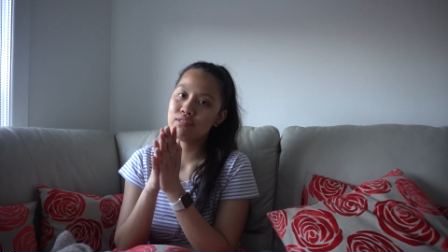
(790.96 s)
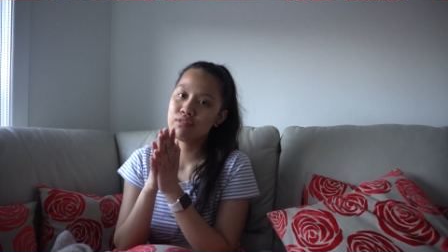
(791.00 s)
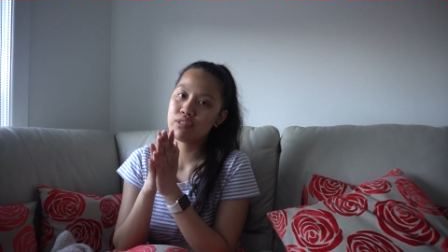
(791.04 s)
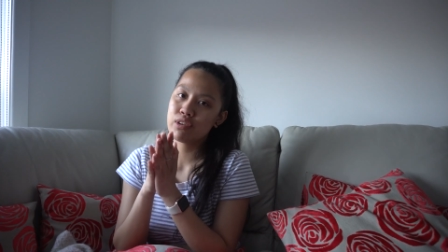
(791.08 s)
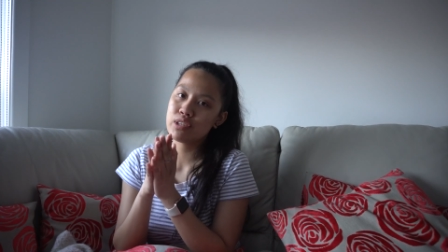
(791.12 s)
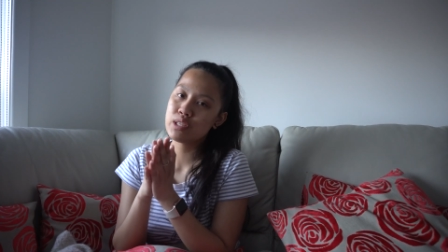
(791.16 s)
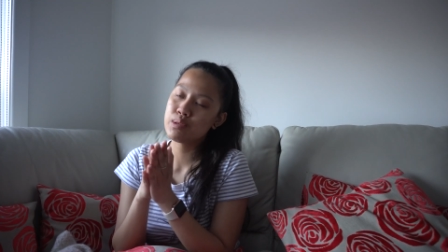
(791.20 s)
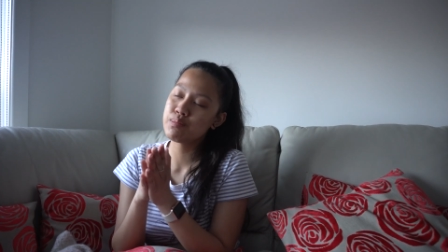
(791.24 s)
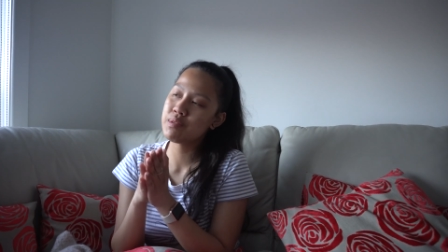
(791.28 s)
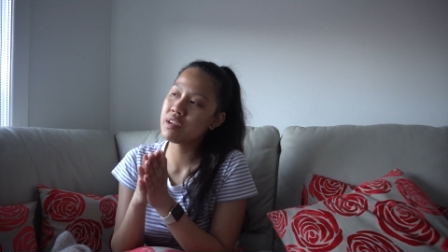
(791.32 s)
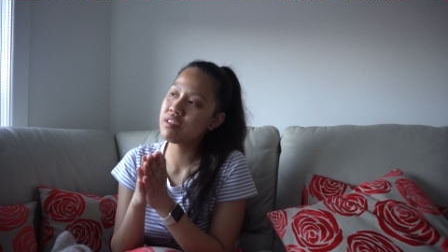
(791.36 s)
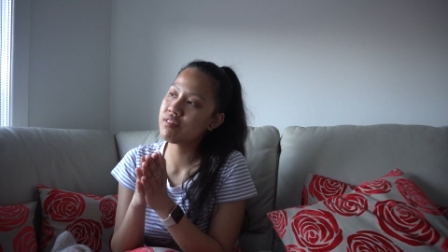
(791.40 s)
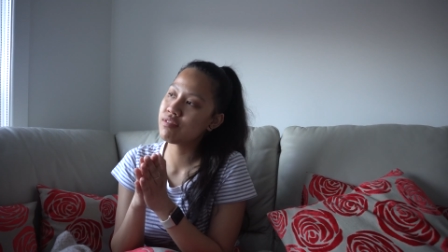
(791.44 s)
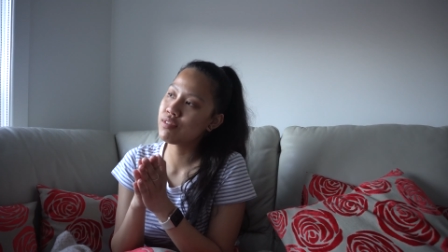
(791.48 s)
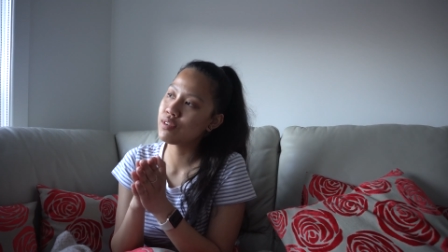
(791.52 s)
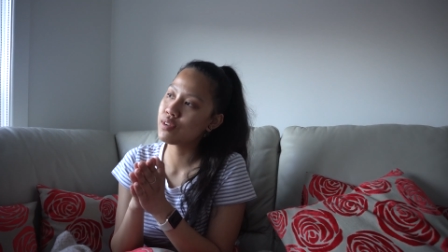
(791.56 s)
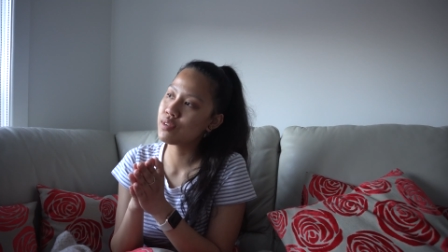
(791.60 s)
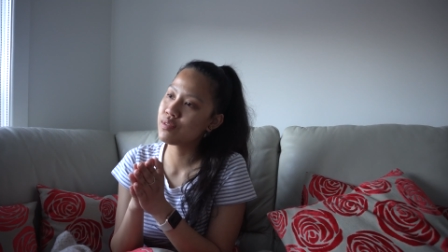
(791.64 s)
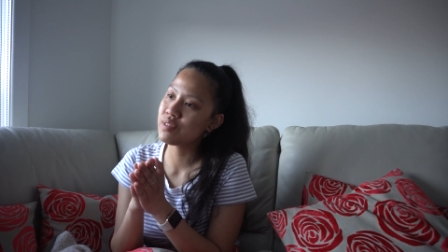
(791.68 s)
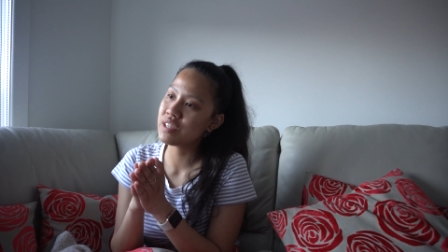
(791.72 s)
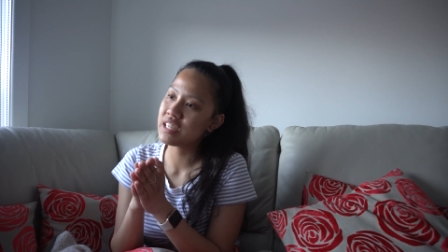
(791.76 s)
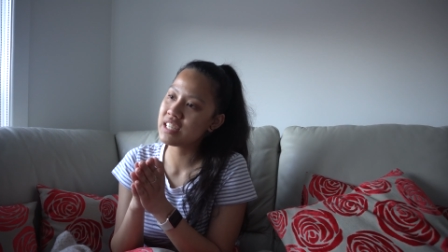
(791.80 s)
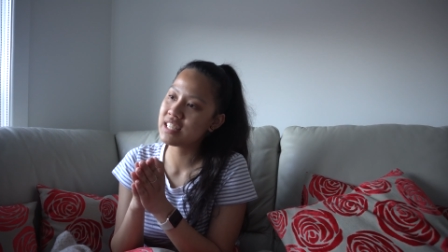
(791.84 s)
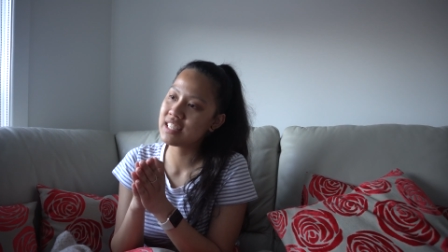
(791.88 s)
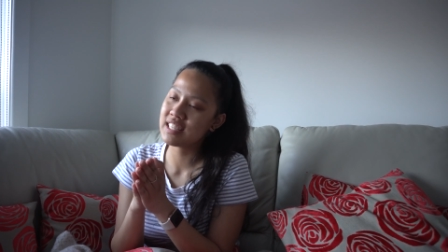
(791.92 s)
not spent 4
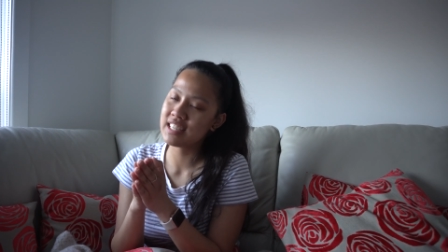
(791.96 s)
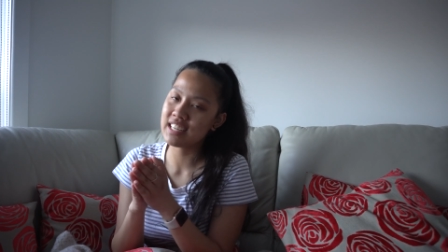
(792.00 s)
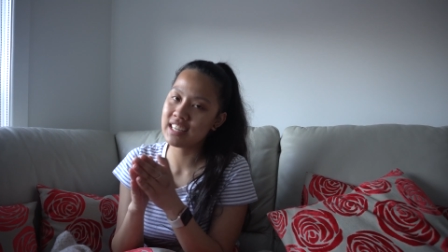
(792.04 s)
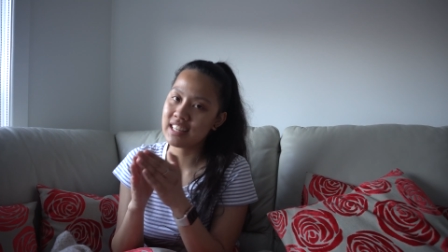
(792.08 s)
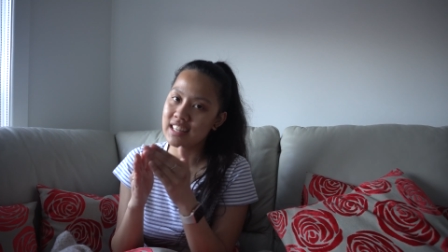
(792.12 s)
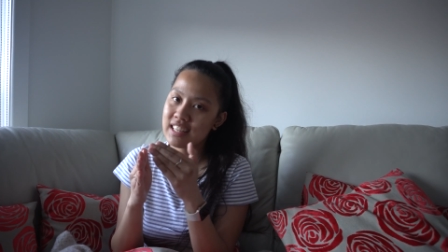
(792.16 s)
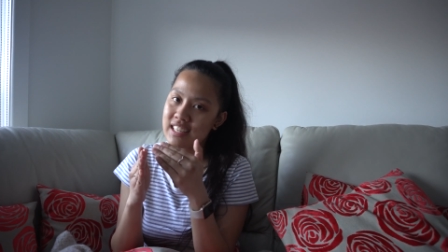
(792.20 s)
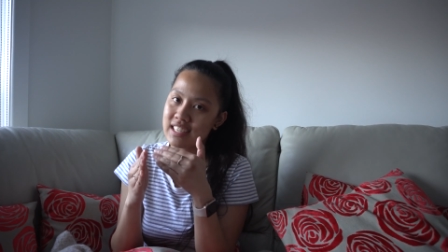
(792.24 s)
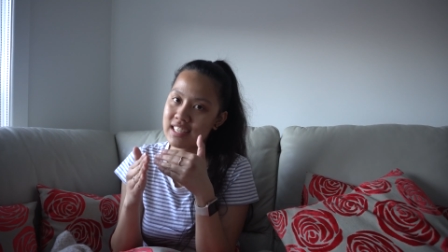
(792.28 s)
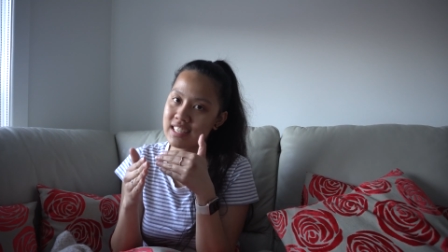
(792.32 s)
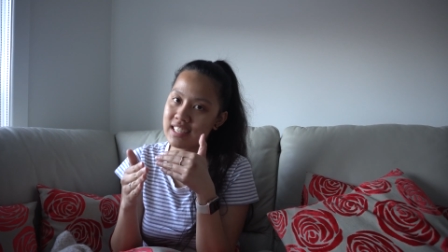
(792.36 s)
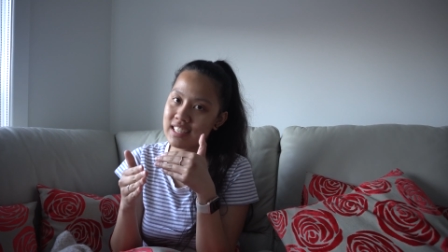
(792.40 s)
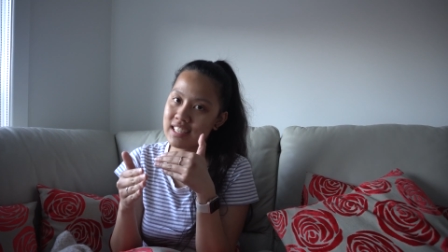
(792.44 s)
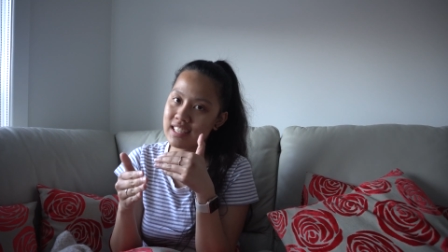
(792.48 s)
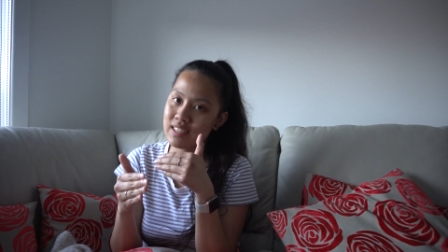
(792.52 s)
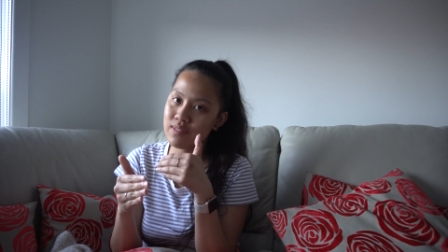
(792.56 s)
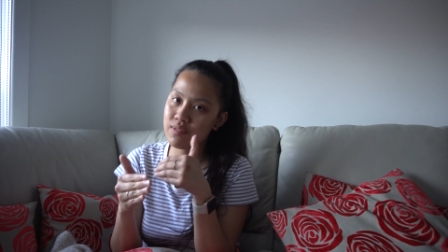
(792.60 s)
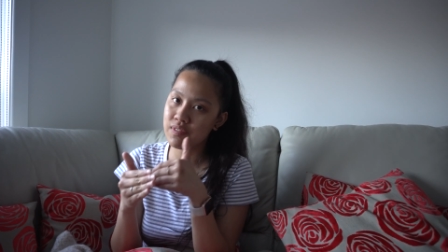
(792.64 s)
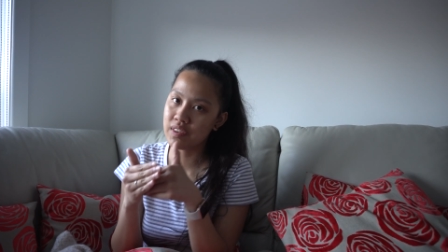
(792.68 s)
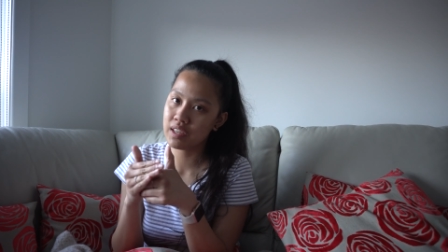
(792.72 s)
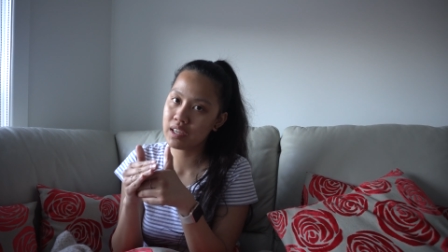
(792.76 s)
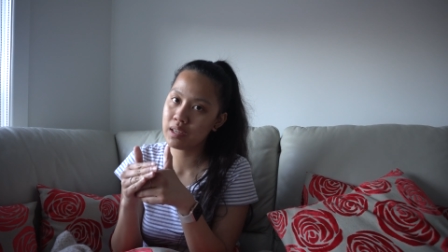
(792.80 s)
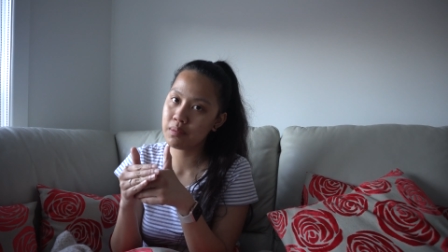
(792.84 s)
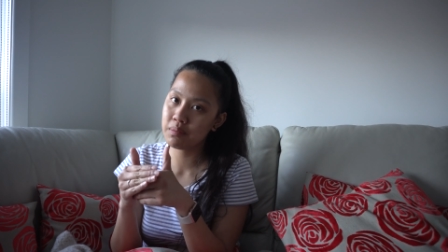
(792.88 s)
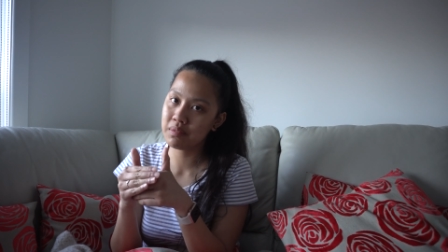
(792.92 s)
weeks singing. This is
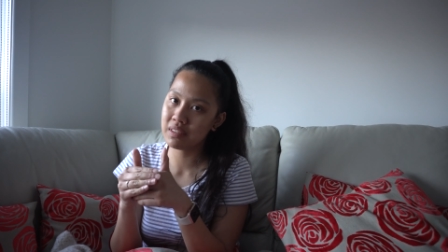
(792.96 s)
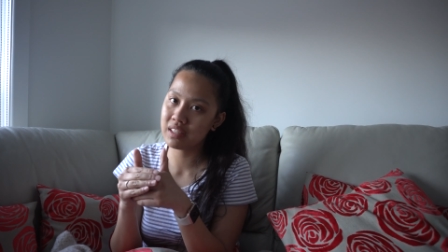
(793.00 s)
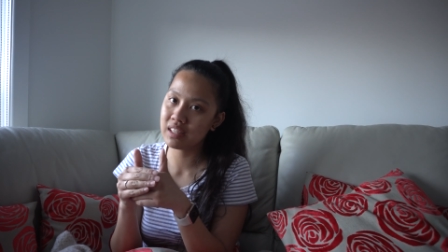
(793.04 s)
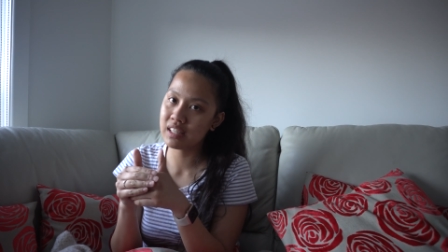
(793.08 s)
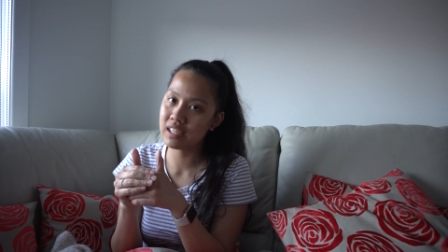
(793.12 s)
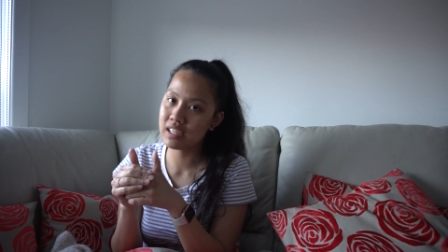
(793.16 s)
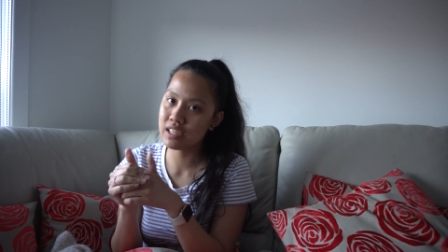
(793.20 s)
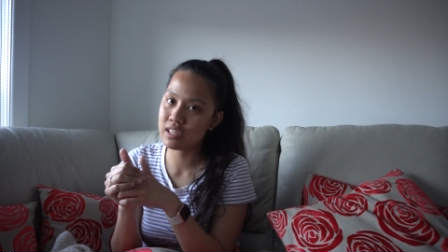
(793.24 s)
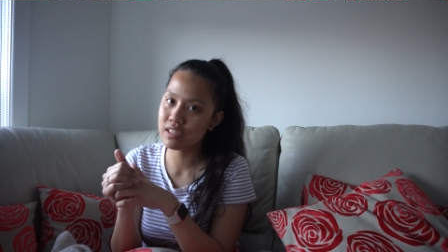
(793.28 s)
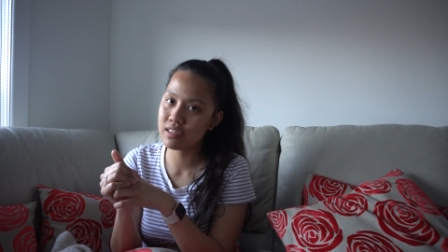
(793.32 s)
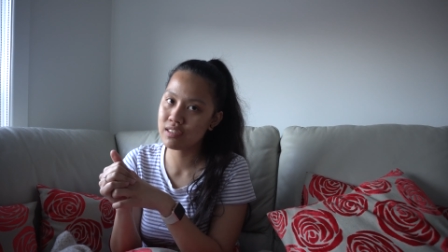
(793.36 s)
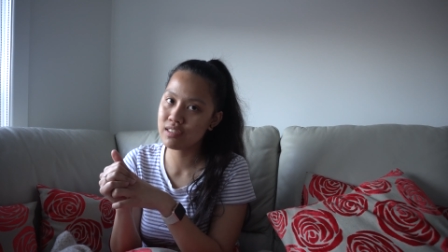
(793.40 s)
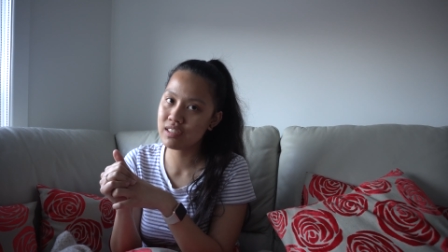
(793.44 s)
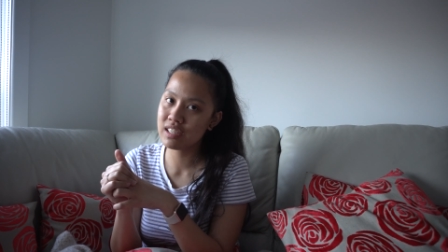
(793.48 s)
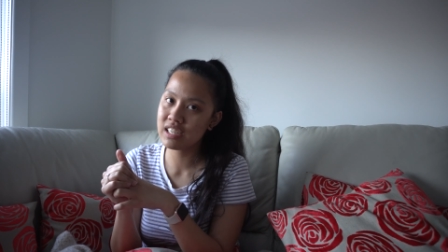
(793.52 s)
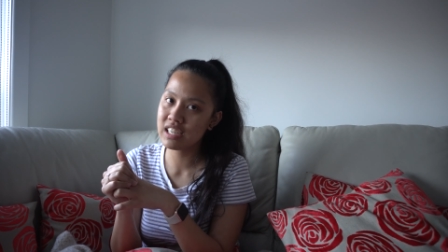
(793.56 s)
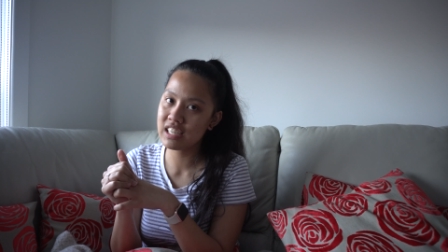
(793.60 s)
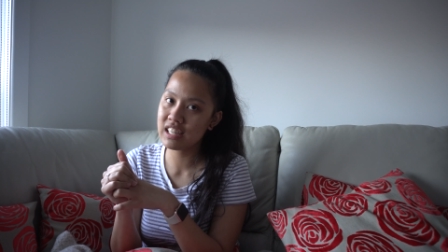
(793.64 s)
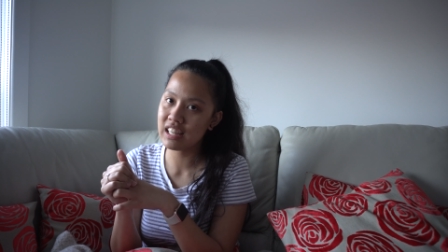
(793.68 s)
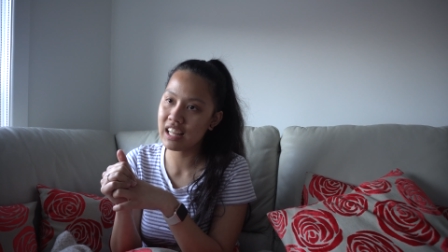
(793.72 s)
filmed literally,